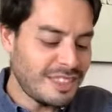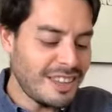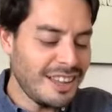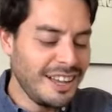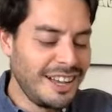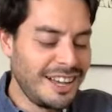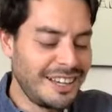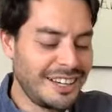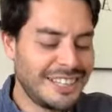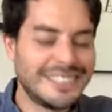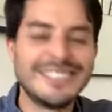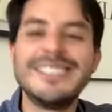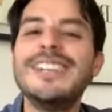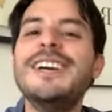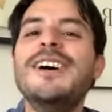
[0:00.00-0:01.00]
Oh,
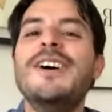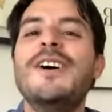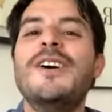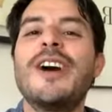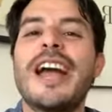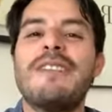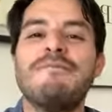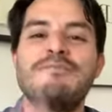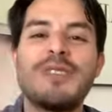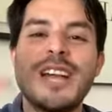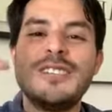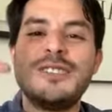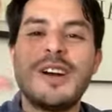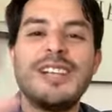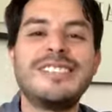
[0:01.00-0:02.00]
nice. Okay,
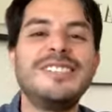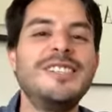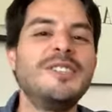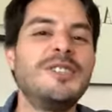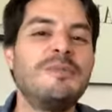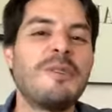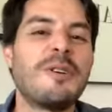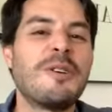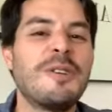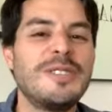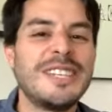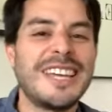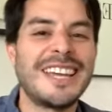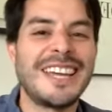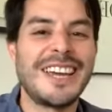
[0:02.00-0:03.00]
so So I'll see you tomorrow.
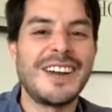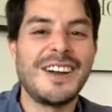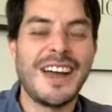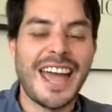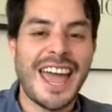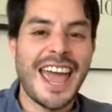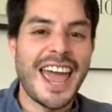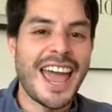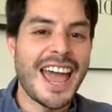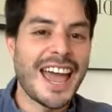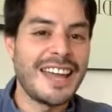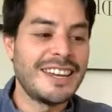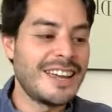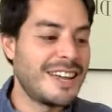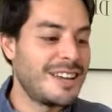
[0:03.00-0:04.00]
Take care
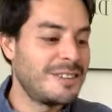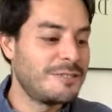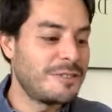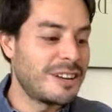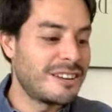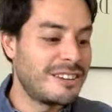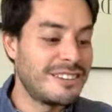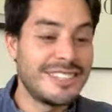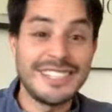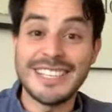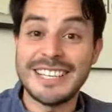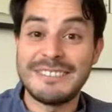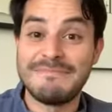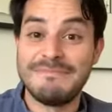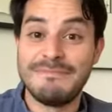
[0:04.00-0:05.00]
and drink good
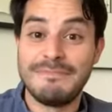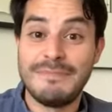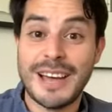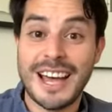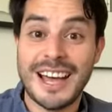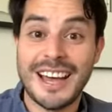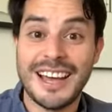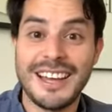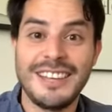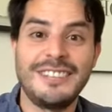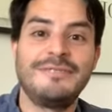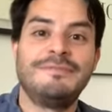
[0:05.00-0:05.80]
tea. Bye.